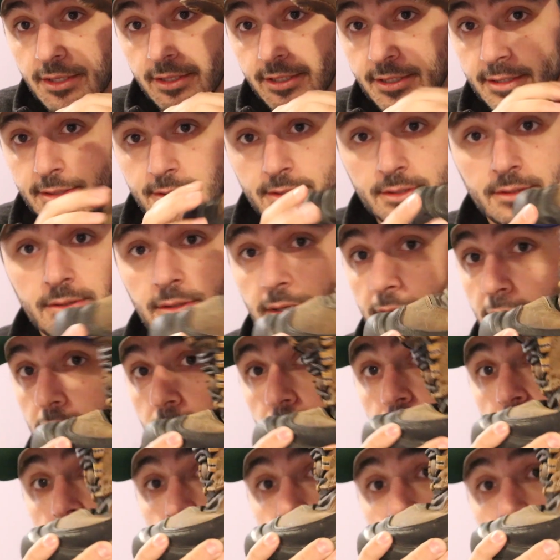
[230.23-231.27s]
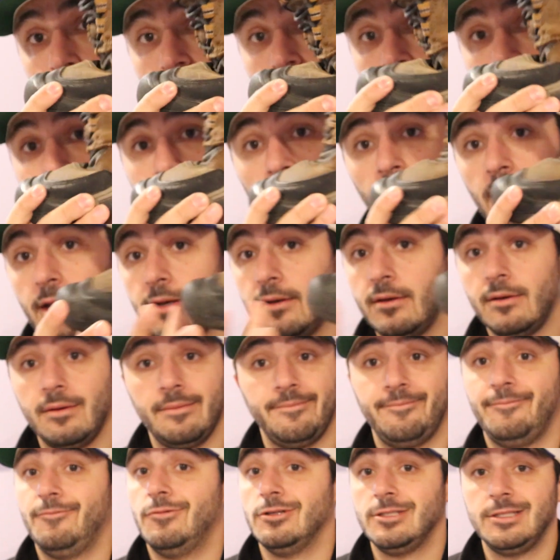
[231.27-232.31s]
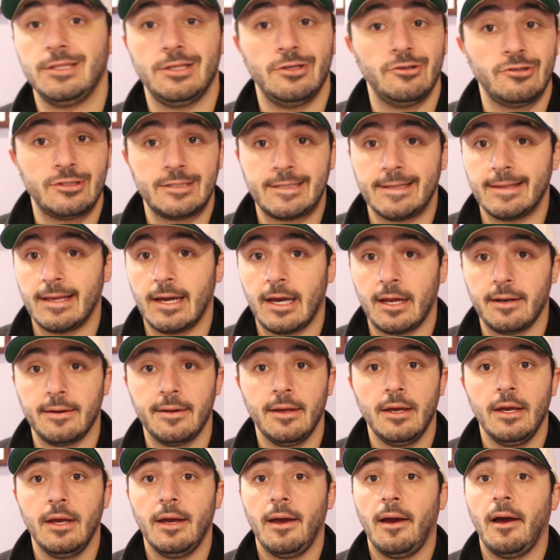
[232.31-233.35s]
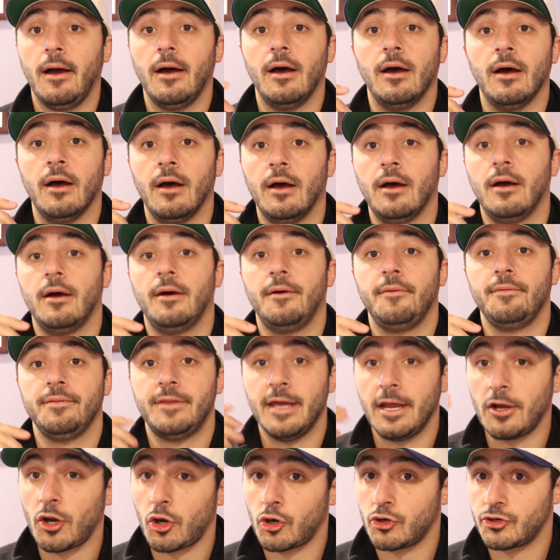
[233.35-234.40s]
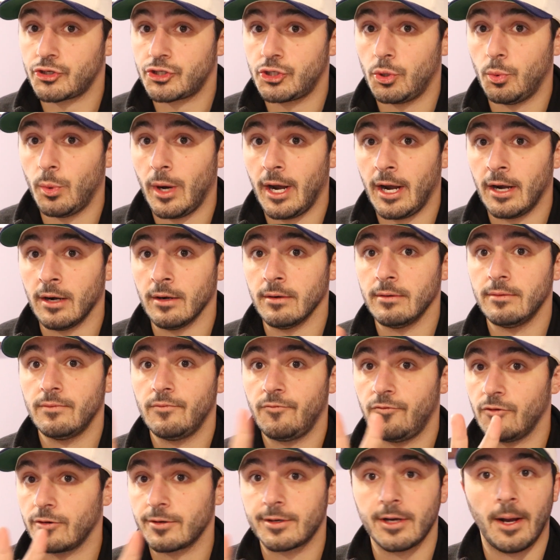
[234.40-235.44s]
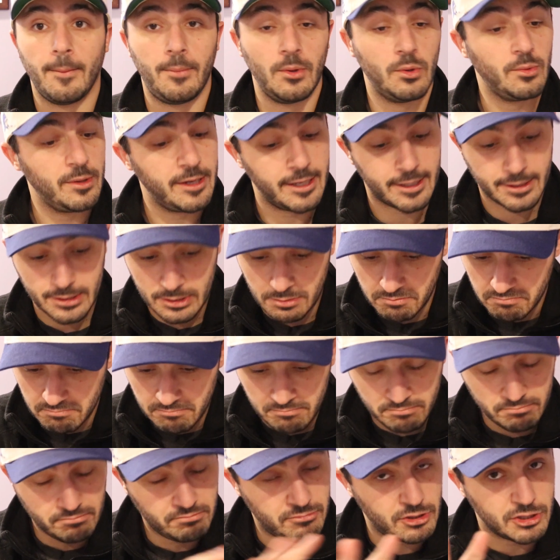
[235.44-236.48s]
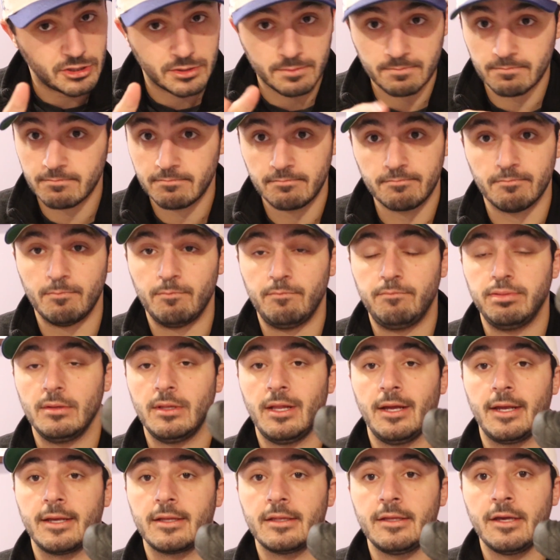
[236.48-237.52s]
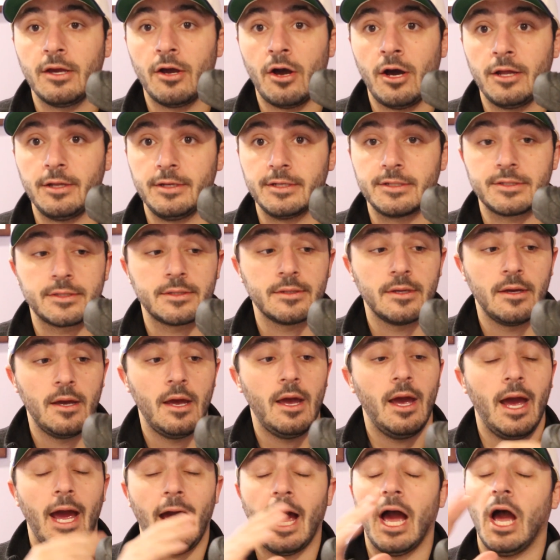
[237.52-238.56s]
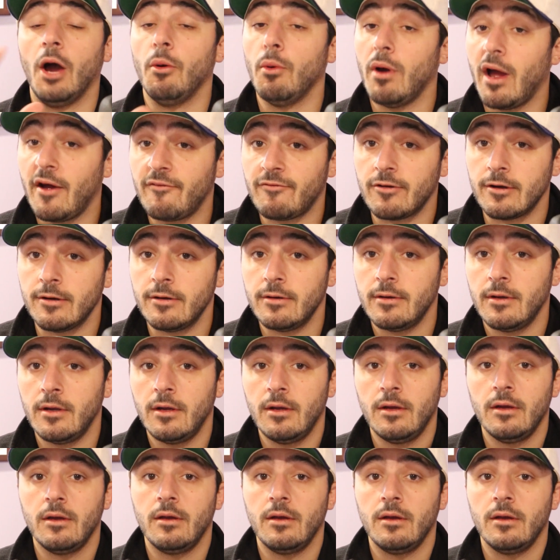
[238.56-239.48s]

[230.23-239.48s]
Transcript: to this. It really was not. Wasn't used to that. They hurt to wear for a couple weeks, just blankly honest. However,